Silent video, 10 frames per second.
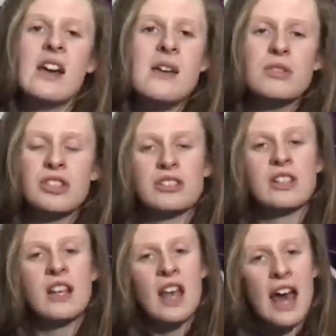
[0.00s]
It was just
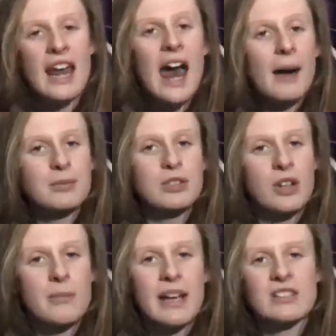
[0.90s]
an
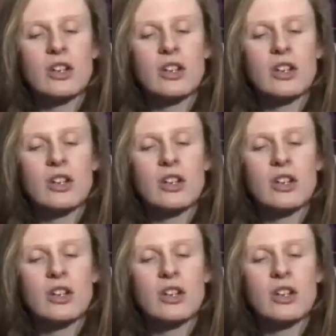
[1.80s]
absolute mess.